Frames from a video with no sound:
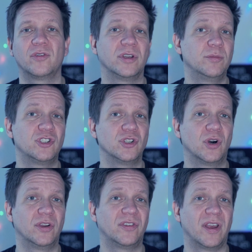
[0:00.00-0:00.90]
image
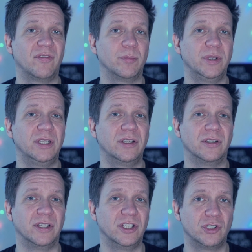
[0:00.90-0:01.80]
noise having been
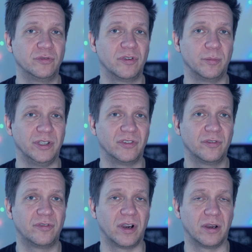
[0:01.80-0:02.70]
an issue for me
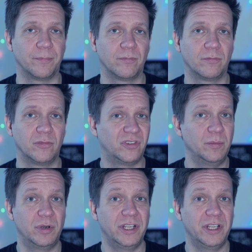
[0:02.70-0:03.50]
so far. Simply